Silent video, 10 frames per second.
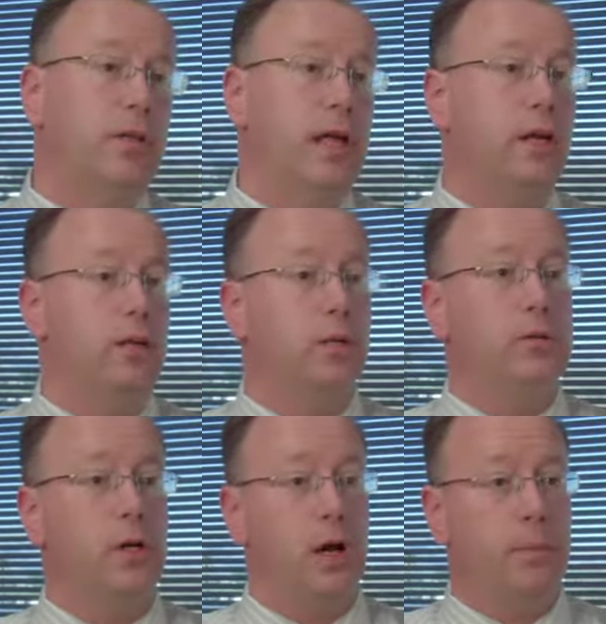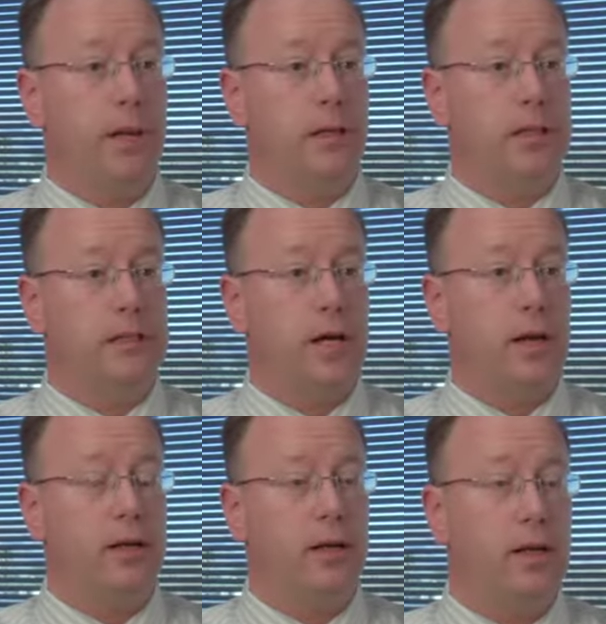that includes automated
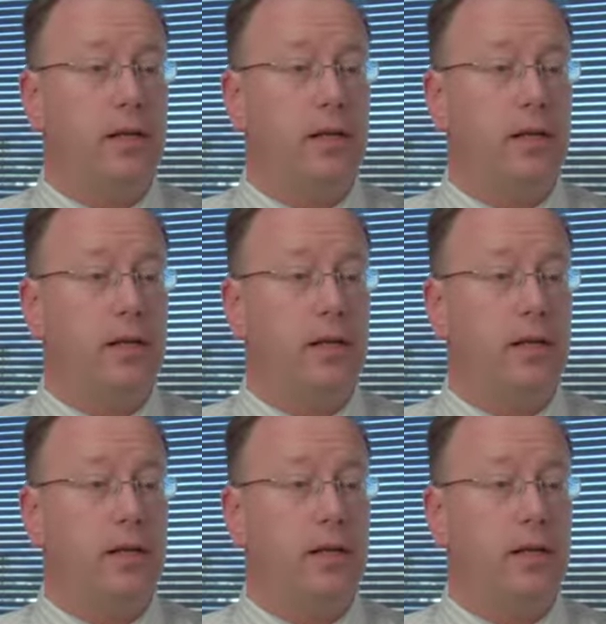design,